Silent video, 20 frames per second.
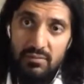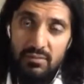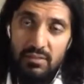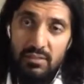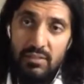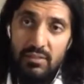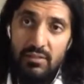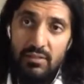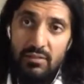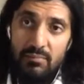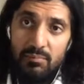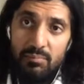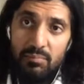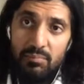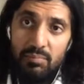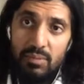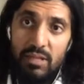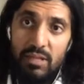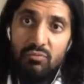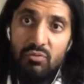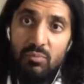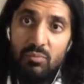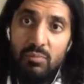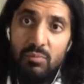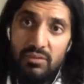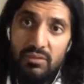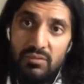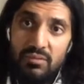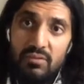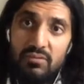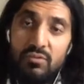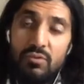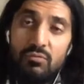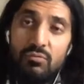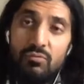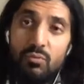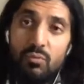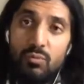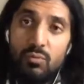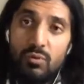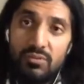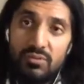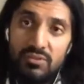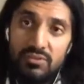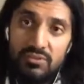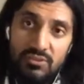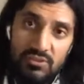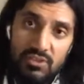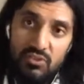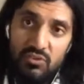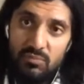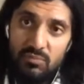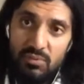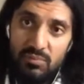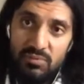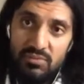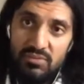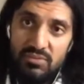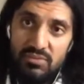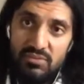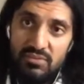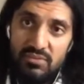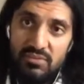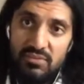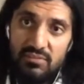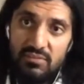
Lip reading: in a platform like Okteto for dissertation purposes,